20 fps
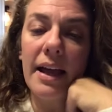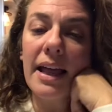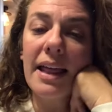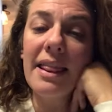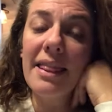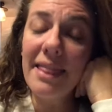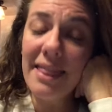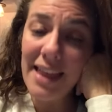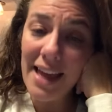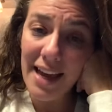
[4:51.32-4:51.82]

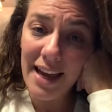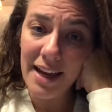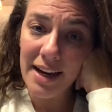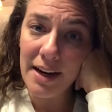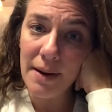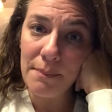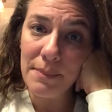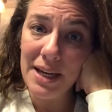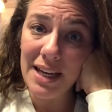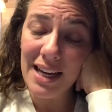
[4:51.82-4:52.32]

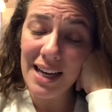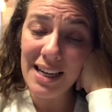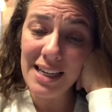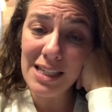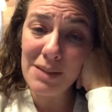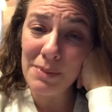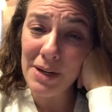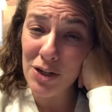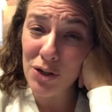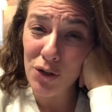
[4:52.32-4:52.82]
Then,
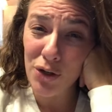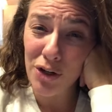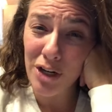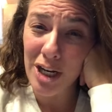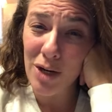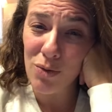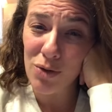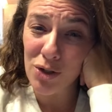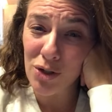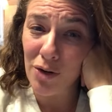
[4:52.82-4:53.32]
because my
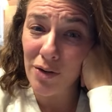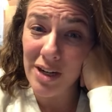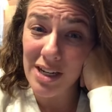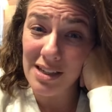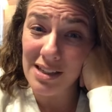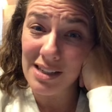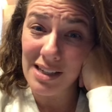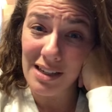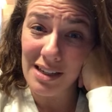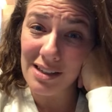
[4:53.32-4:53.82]
turkey was already
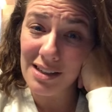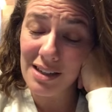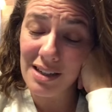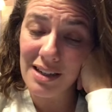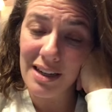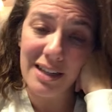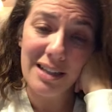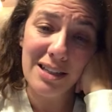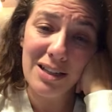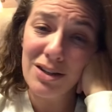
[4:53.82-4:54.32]
seasoned,
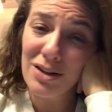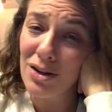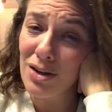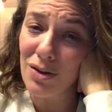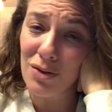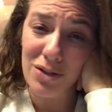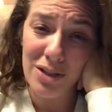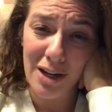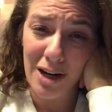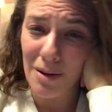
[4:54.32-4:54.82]
I didn't
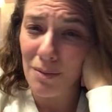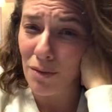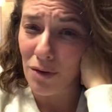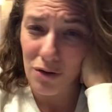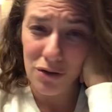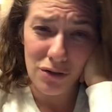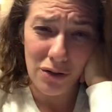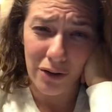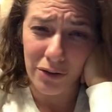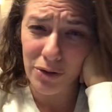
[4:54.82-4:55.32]
use any more
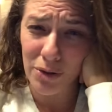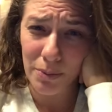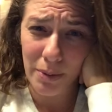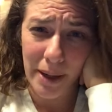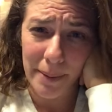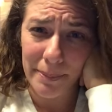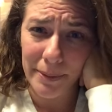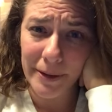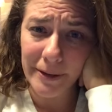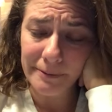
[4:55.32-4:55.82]
salt or
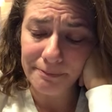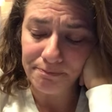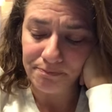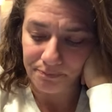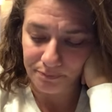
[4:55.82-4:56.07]
pepper.